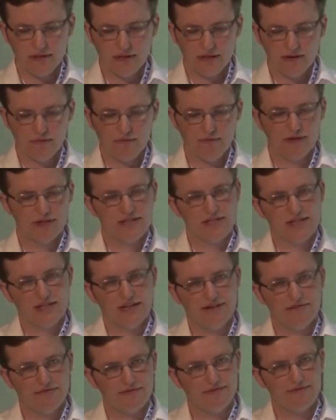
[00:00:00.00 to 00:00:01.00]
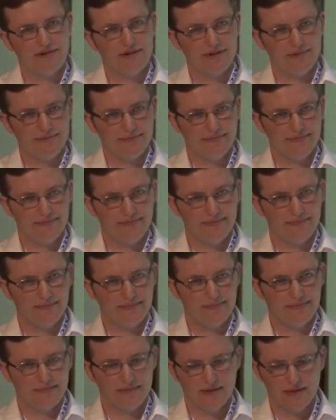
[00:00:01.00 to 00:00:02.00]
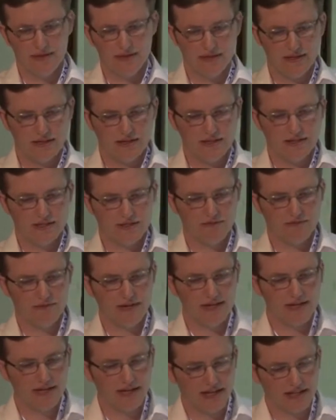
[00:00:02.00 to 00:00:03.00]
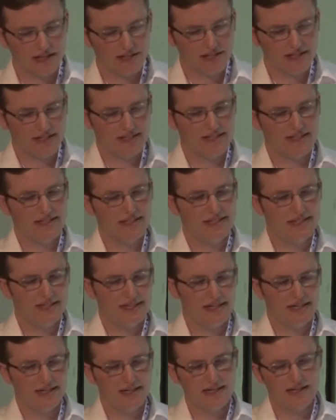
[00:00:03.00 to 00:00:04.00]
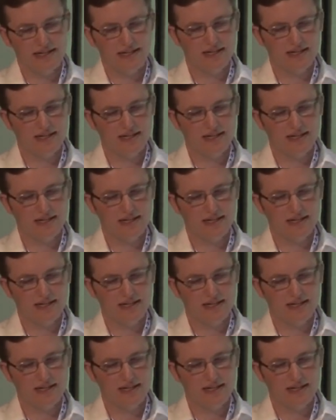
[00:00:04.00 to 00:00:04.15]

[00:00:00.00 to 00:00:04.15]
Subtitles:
it works everywhere. So we can actually see